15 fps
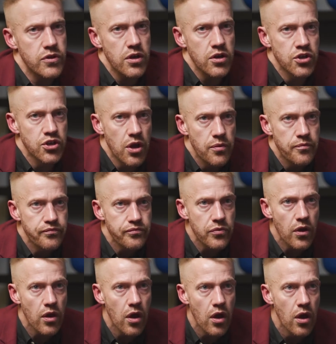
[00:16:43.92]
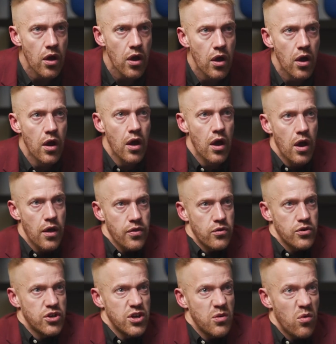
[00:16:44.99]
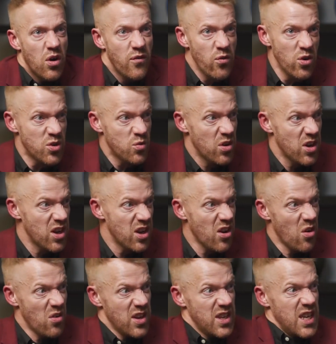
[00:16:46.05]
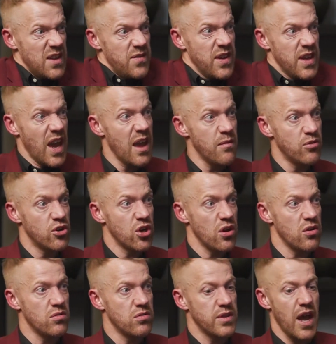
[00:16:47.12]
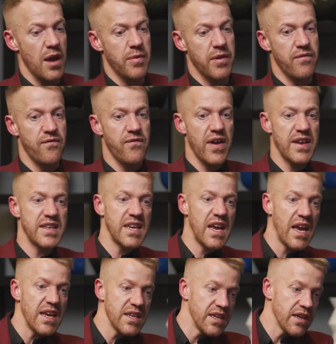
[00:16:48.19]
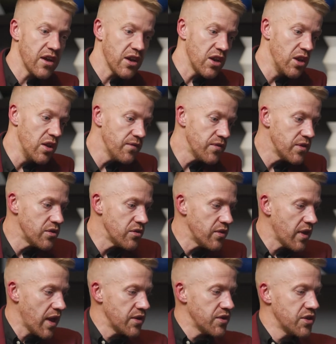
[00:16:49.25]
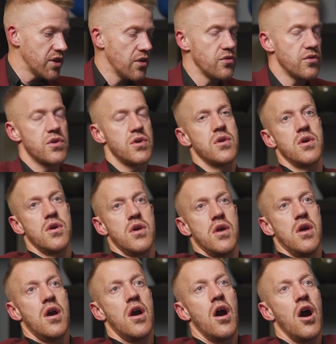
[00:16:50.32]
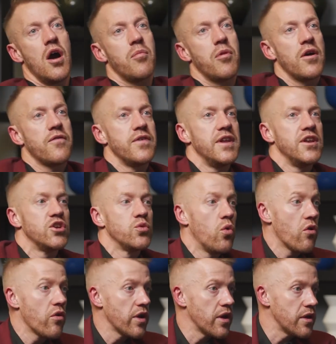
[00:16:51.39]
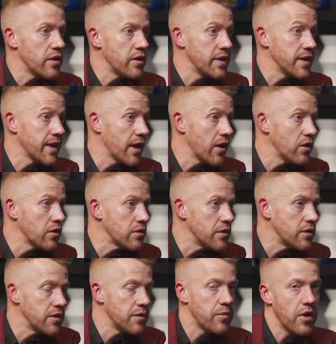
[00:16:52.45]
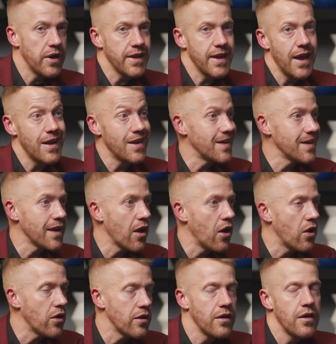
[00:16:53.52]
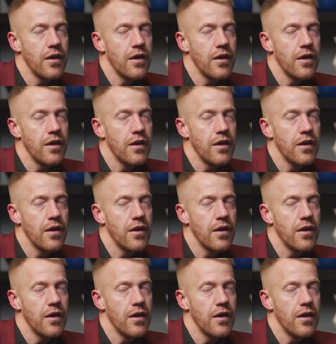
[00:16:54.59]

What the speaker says: So I thought, you know what? I just wanted to go on a TV game show. That would be fantastic. I'd love to do that. So I applied for Ninja Warrior. I didn't get on. I applied again. I didn't get on.